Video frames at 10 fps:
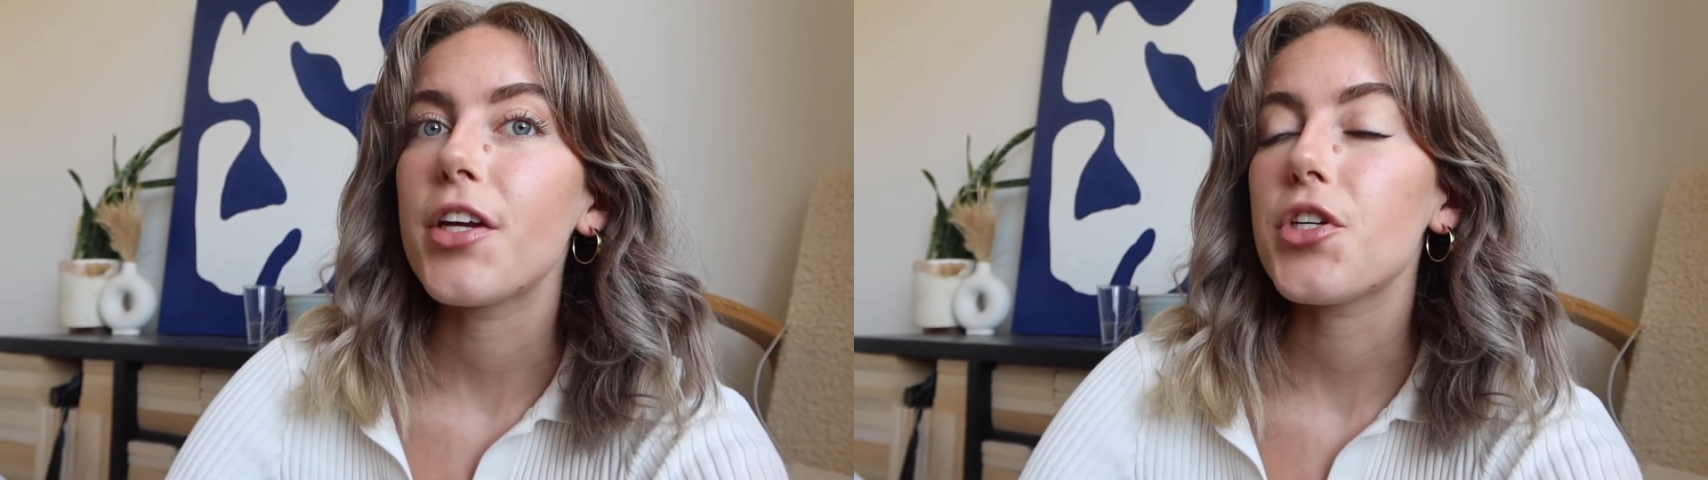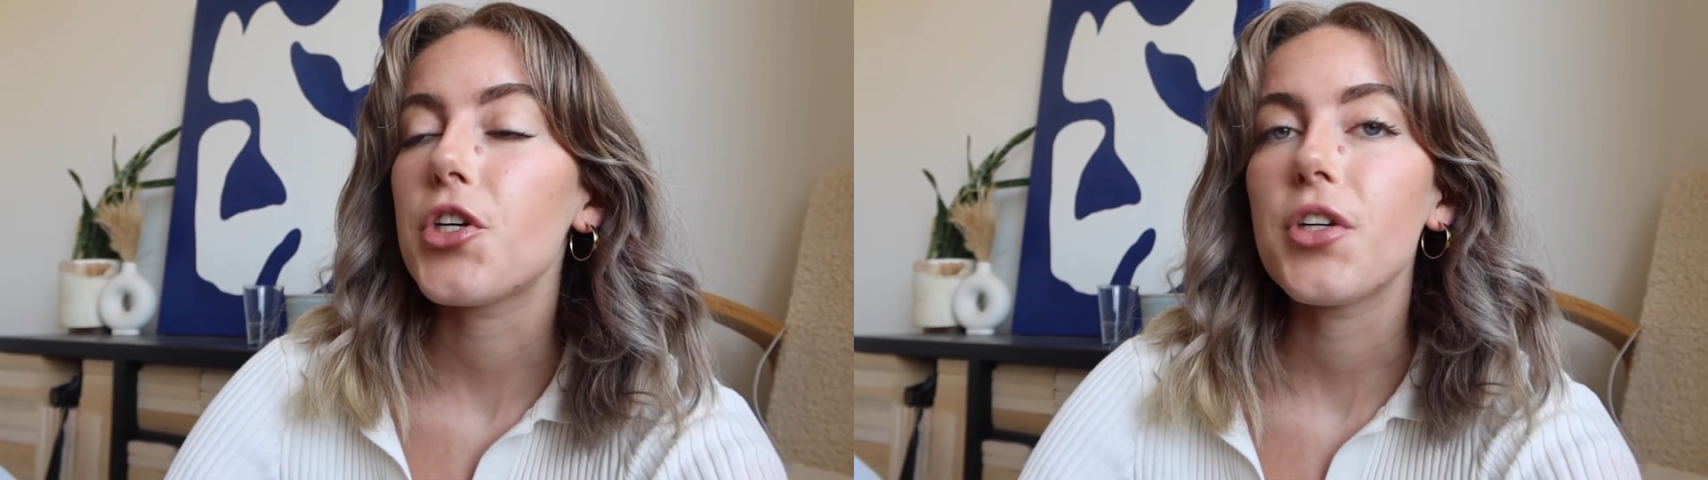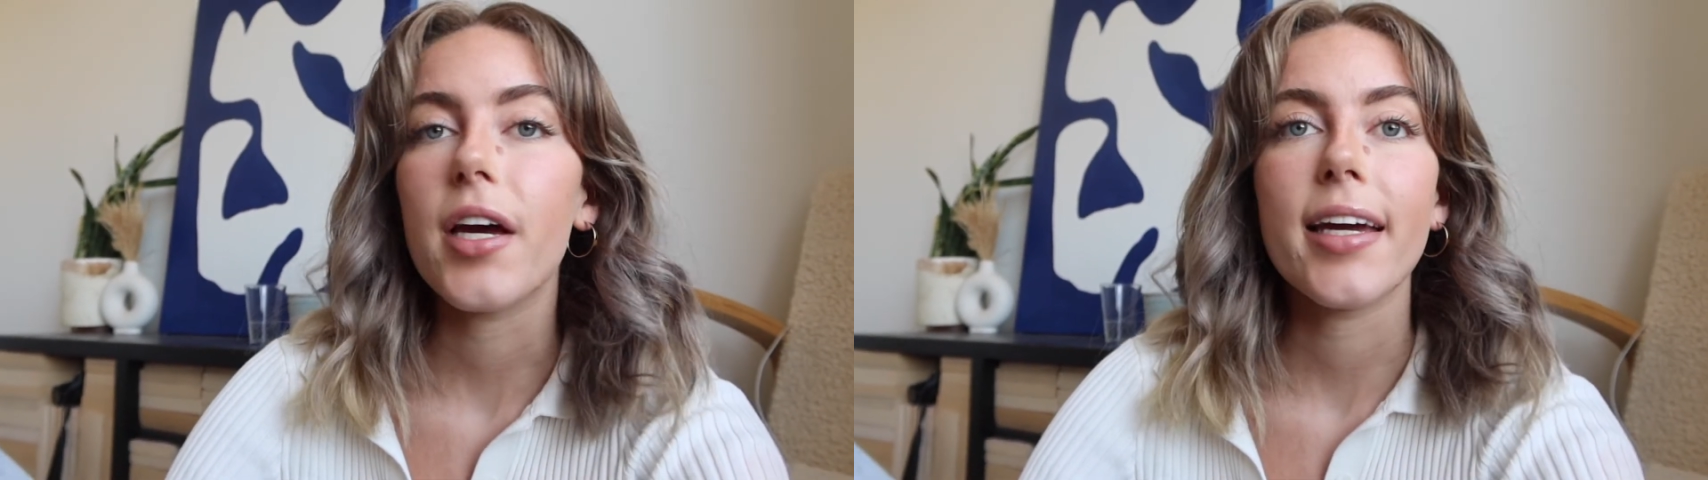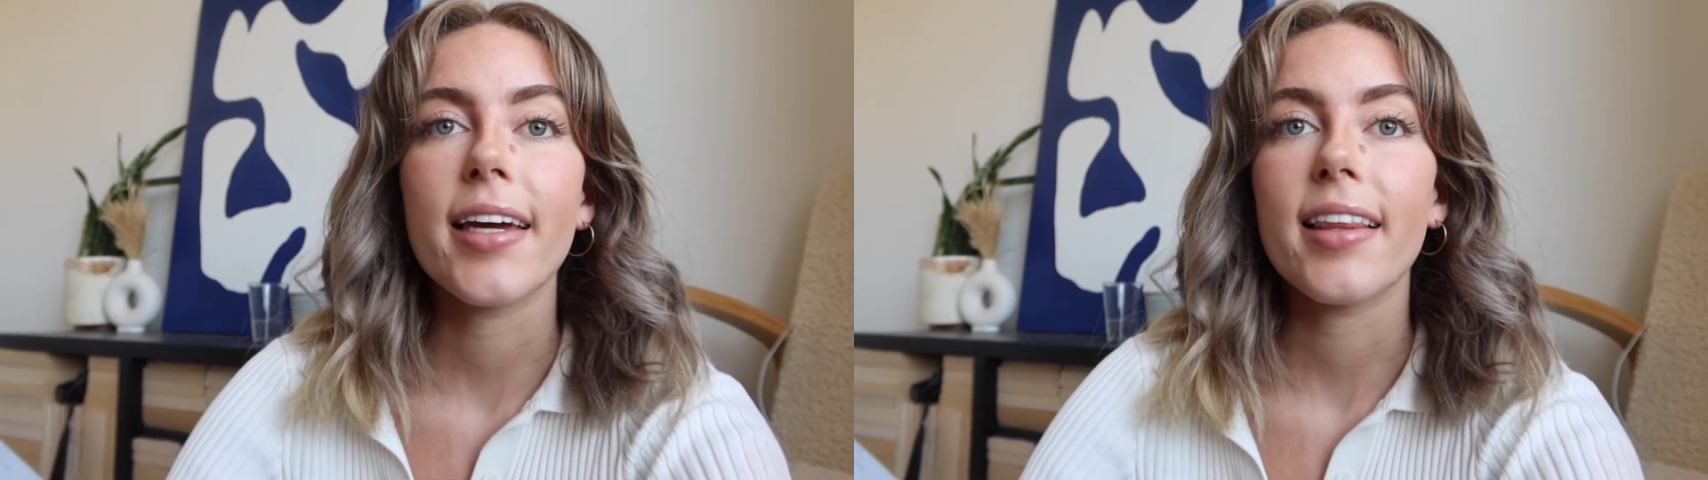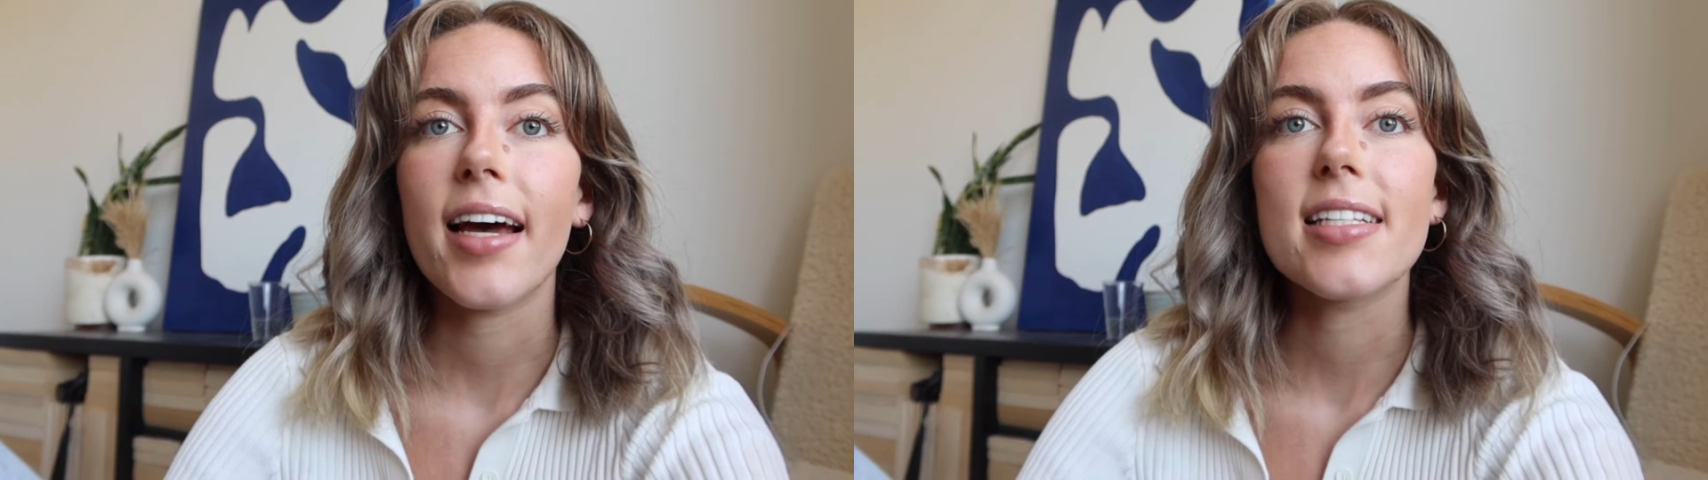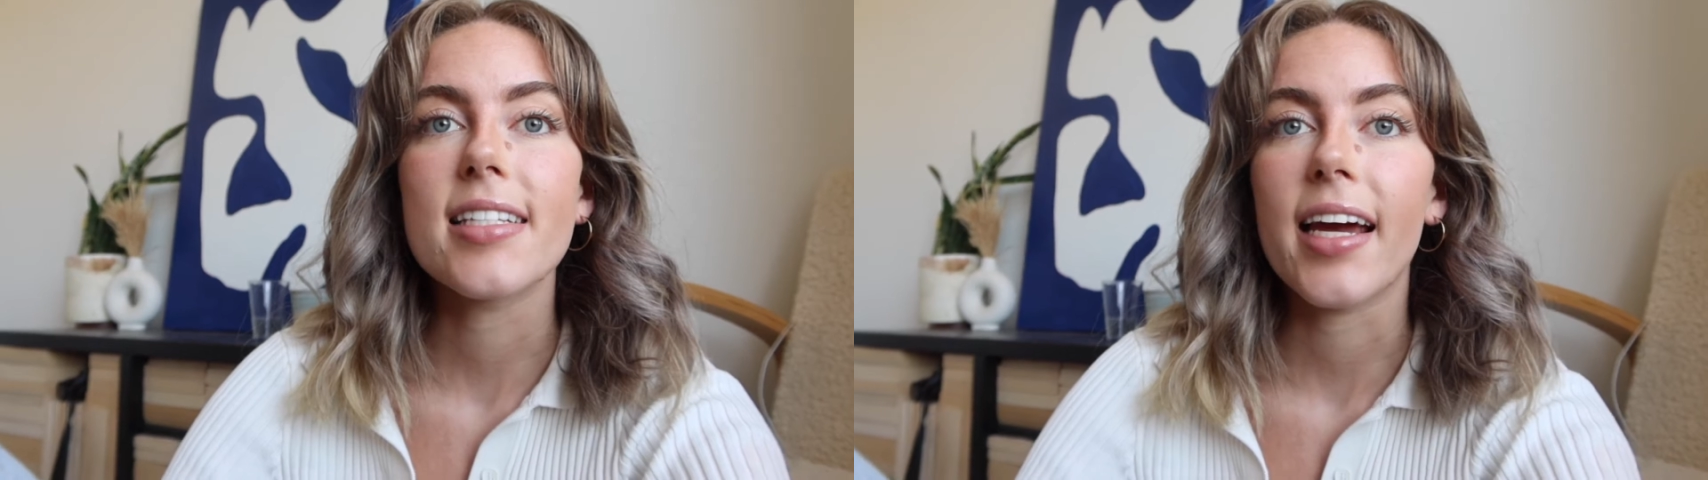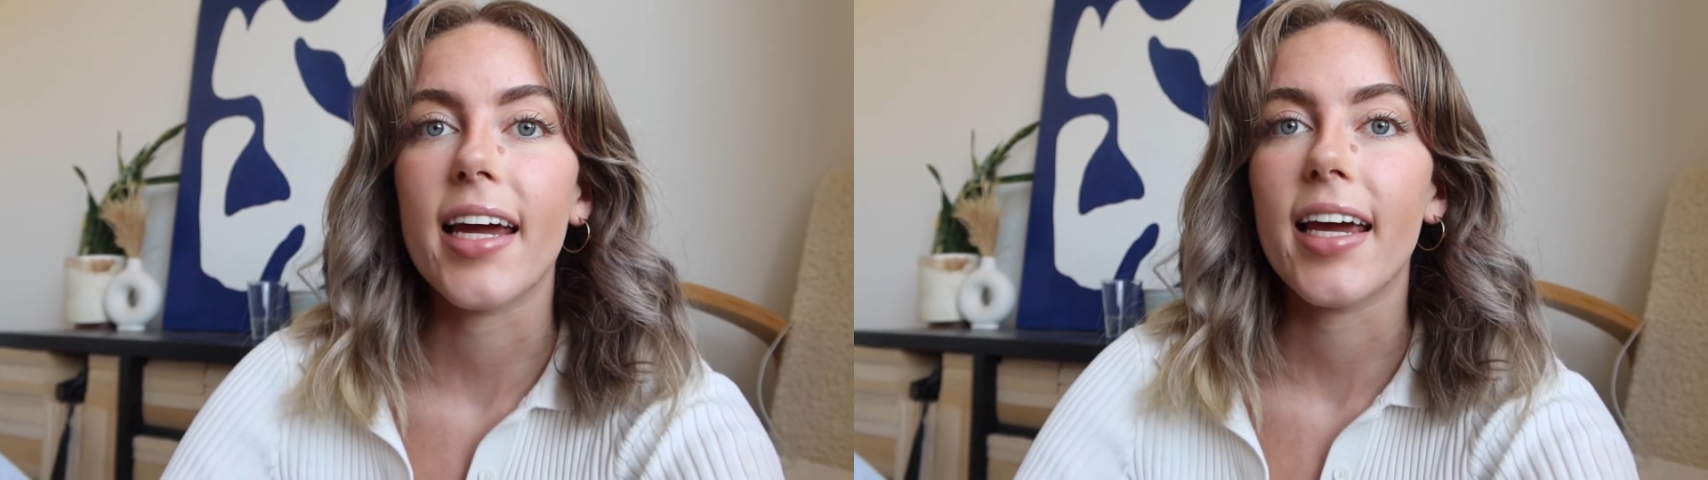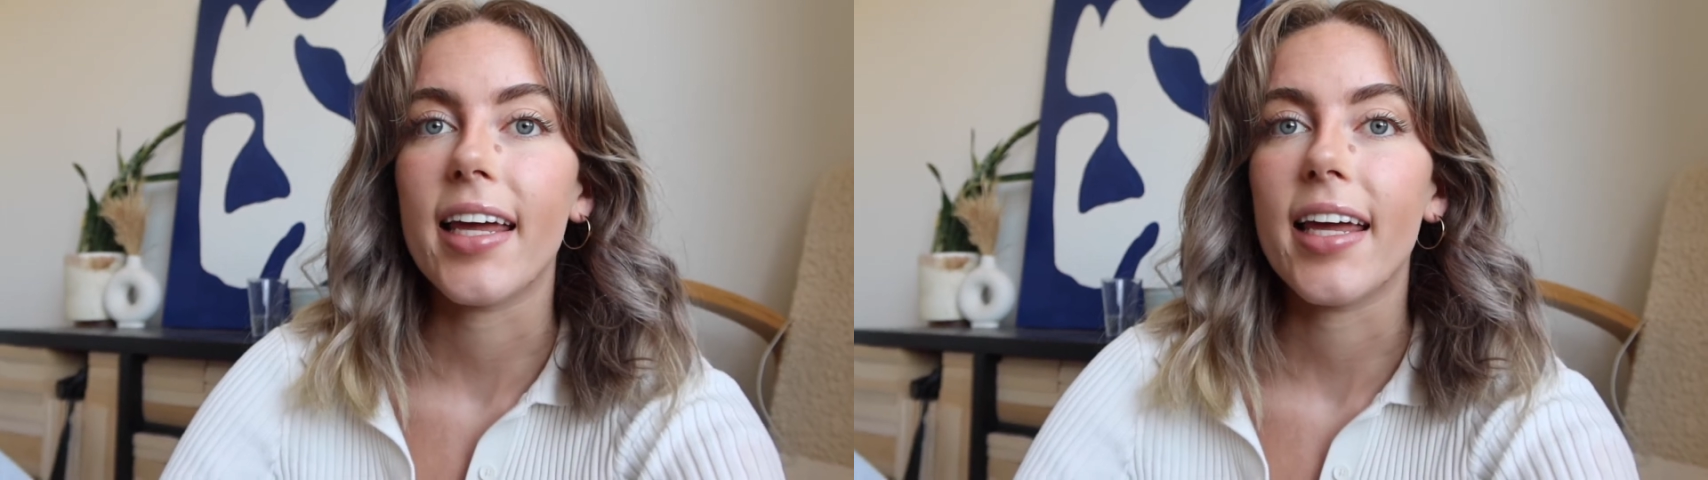a chill night last night,